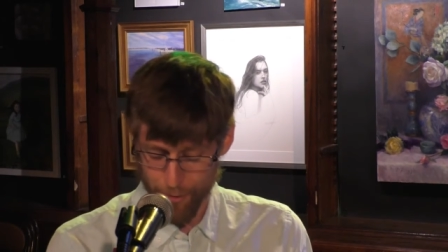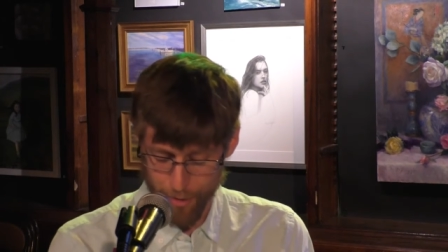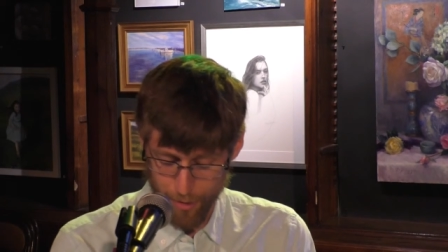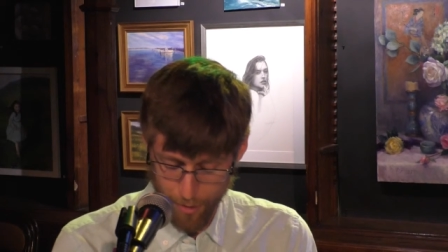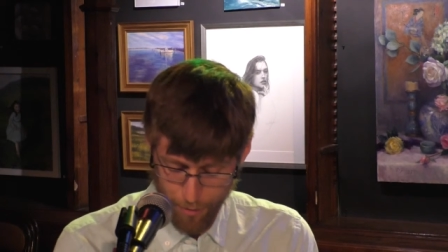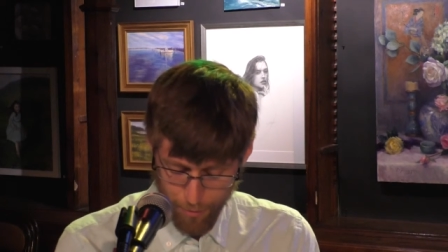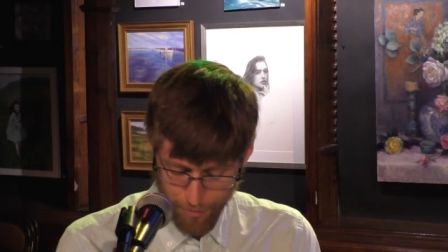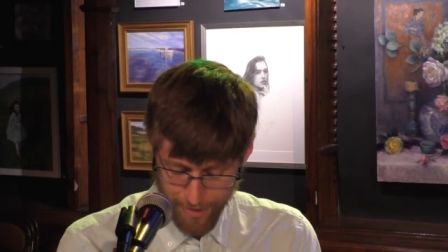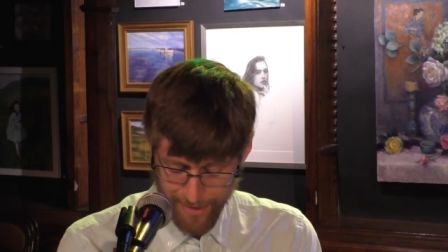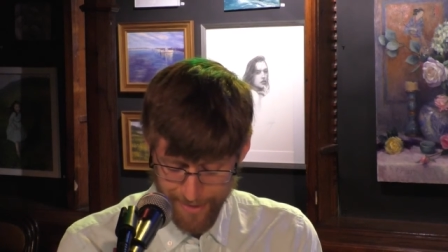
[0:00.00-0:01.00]
your
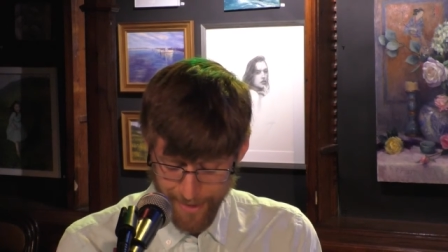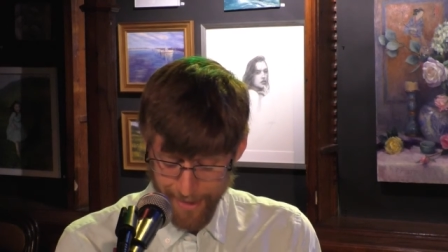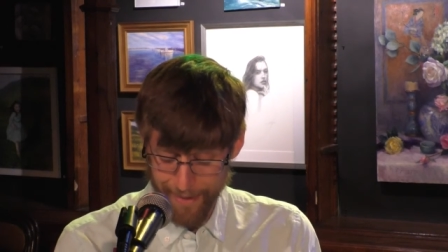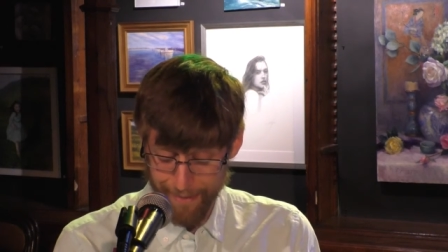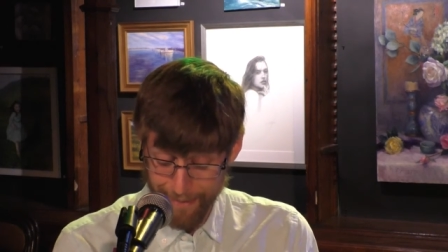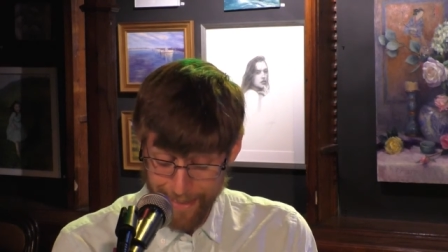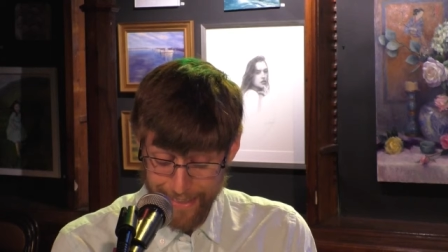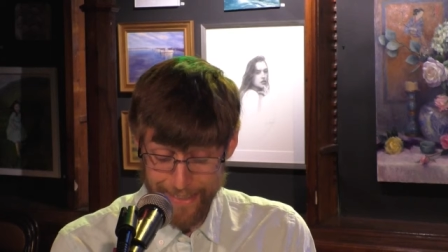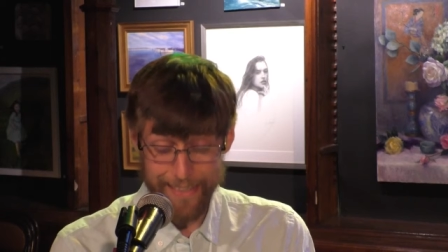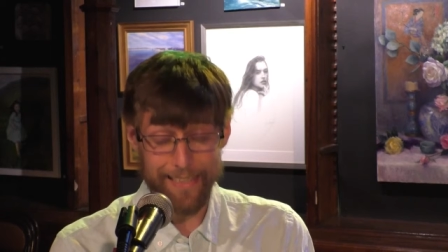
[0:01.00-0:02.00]
clothes.
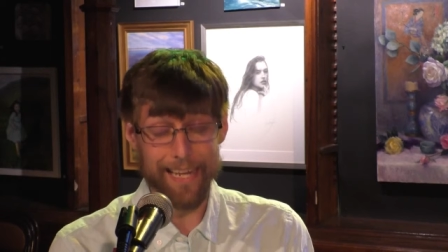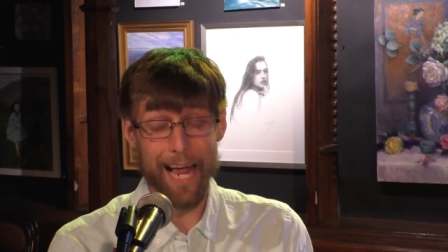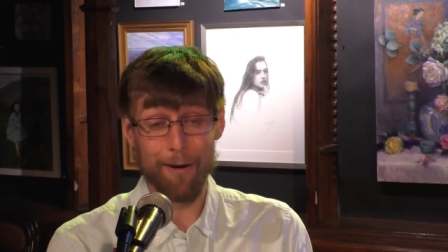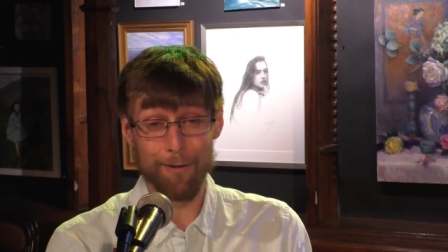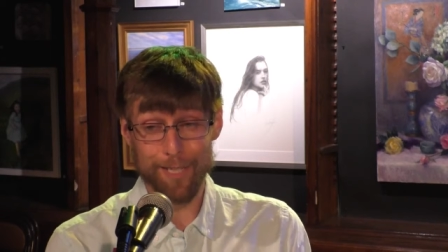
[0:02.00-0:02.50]
This is how you